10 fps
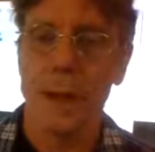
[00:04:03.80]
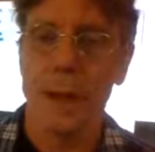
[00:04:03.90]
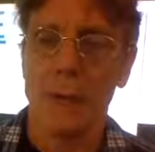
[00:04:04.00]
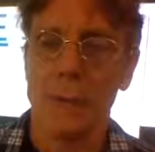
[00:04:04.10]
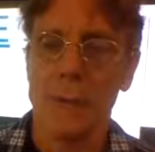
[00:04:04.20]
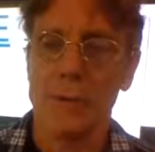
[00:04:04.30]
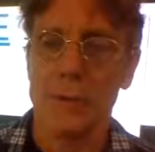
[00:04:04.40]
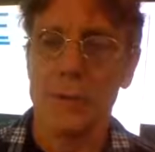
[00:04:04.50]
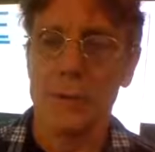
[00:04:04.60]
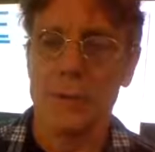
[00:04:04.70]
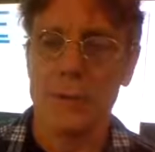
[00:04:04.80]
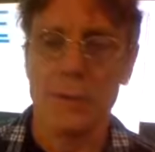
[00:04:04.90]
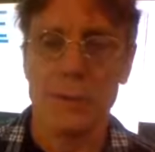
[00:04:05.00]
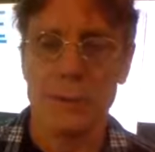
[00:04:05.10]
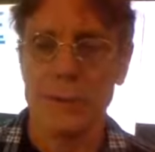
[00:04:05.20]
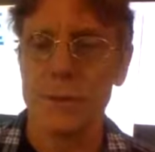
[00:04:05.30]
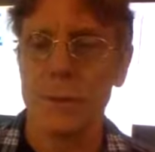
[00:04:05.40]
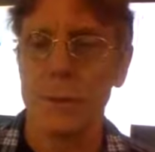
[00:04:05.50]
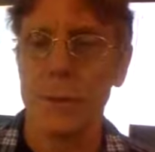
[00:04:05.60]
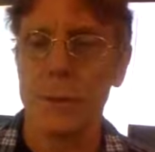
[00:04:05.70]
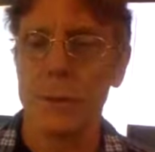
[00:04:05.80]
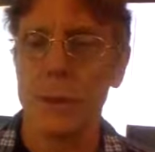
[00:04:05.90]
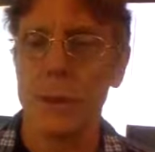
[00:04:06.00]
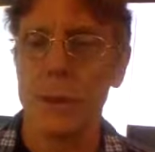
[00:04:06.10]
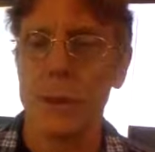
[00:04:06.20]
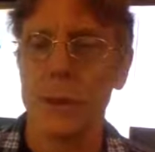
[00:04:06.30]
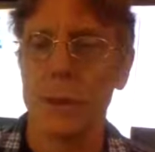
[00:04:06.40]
I might try this again. This is an important point.